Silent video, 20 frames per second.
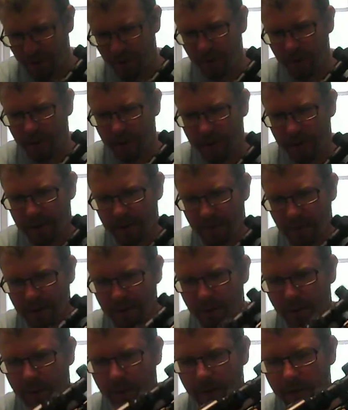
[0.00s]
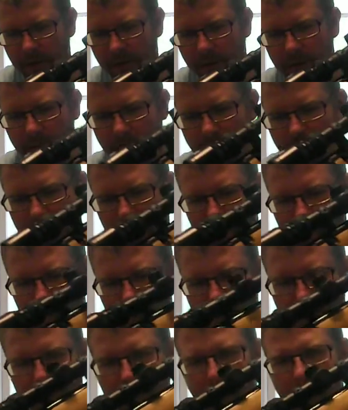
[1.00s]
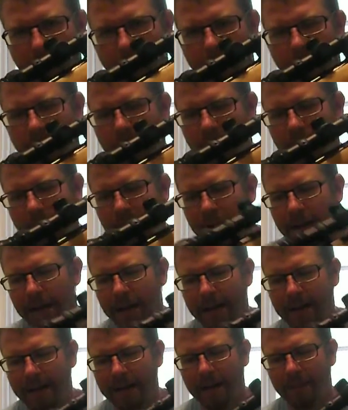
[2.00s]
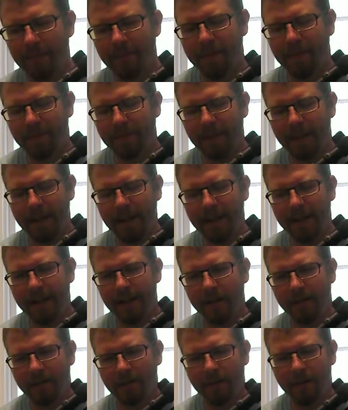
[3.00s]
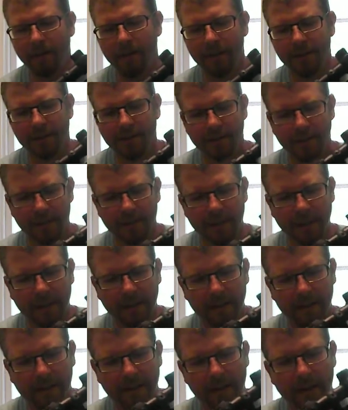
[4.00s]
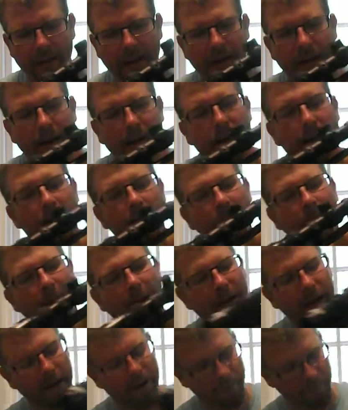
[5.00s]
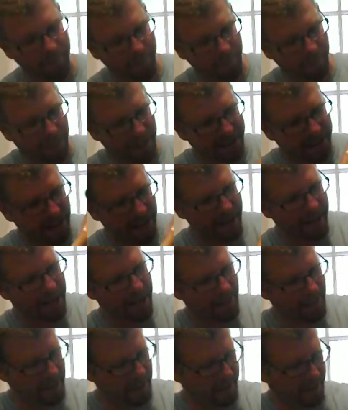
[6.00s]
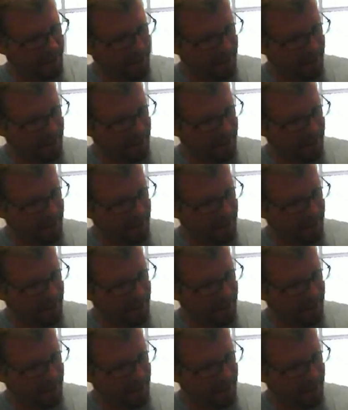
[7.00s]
wood with oil over it, some true oil, and I kept the stain in there from the original stock. But my dad got me this